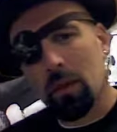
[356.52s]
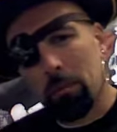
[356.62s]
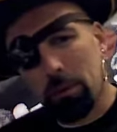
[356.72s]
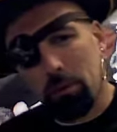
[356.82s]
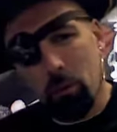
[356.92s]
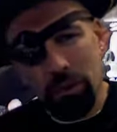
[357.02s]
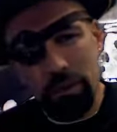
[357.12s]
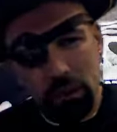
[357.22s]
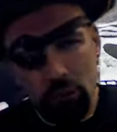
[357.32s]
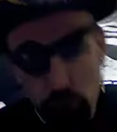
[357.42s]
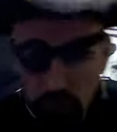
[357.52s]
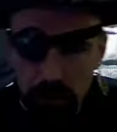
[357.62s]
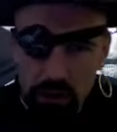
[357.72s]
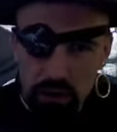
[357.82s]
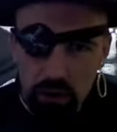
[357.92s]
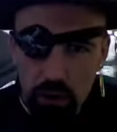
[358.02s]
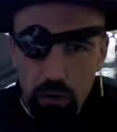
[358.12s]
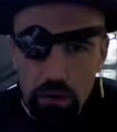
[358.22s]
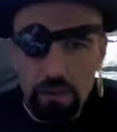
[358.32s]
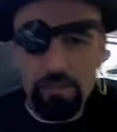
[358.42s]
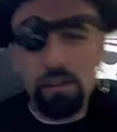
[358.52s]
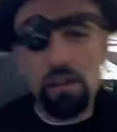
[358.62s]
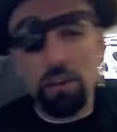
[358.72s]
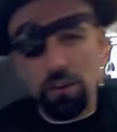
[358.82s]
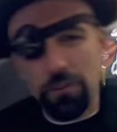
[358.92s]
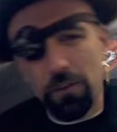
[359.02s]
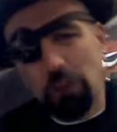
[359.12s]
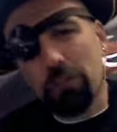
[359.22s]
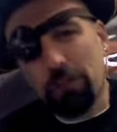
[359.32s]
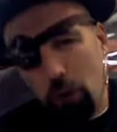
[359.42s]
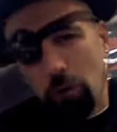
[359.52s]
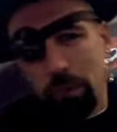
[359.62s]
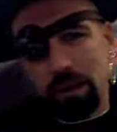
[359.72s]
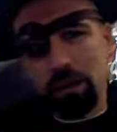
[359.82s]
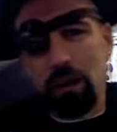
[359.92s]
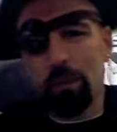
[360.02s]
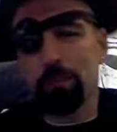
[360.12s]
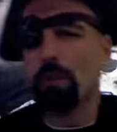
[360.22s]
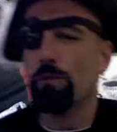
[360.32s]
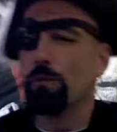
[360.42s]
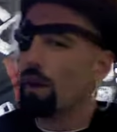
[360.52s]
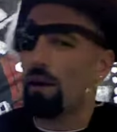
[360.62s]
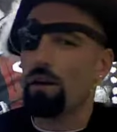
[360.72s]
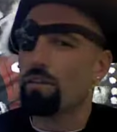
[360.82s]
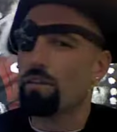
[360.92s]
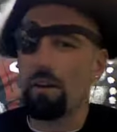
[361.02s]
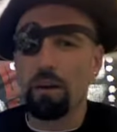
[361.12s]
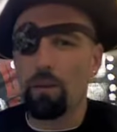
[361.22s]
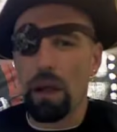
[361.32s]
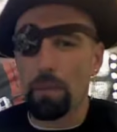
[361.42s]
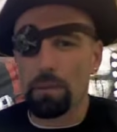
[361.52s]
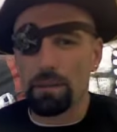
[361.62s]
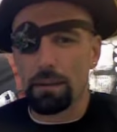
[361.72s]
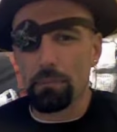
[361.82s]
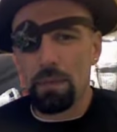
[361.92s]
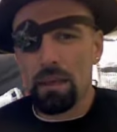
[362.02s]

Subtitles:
But the one thing you do need to know is your first floor meeting comes up very, very rapidly.